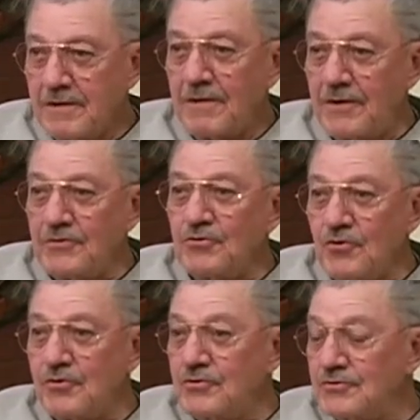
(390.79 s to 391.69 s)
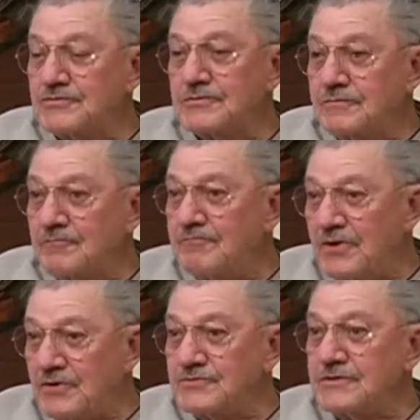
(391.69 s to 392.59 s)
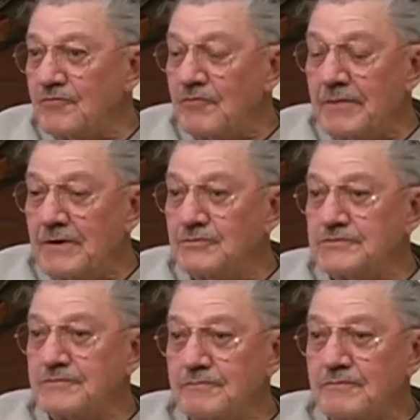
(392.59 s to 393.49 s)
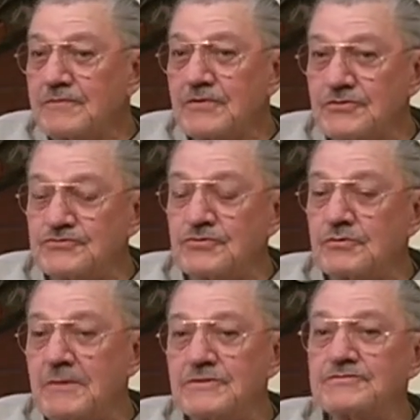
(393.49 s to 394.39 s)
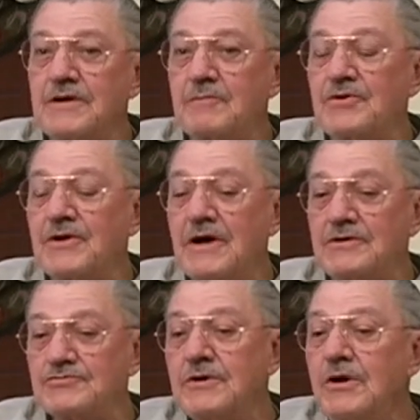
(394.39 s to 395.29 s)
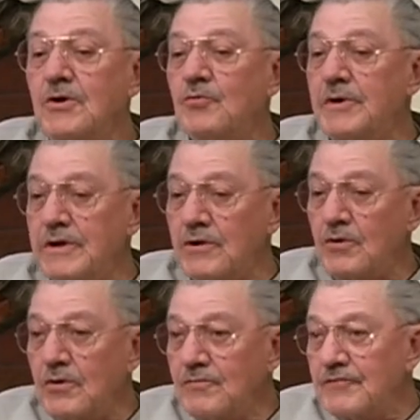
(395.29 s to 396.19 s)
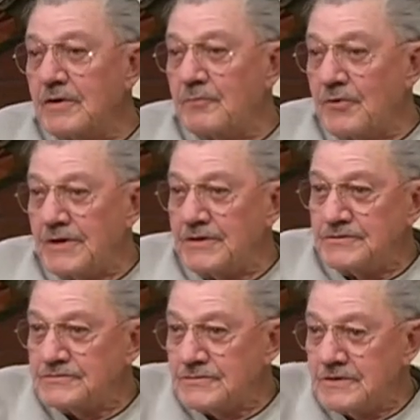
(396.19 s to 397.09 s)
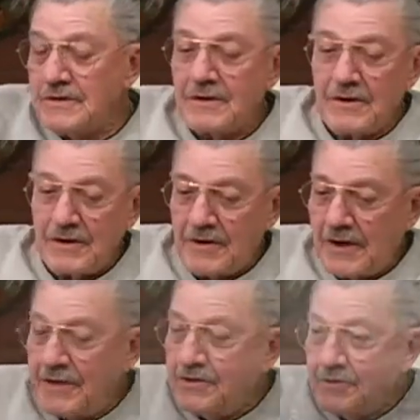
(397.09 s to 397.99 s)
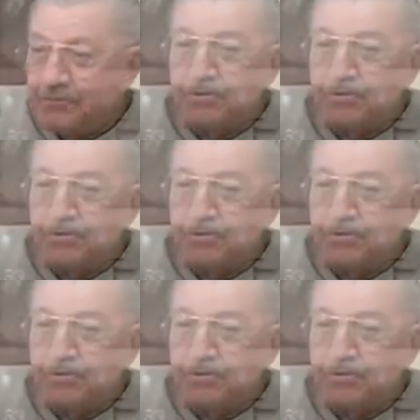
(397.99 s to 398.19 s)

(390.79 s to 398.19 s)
under orders, because everybody was concerned about sabotage, we had all of our planes lined up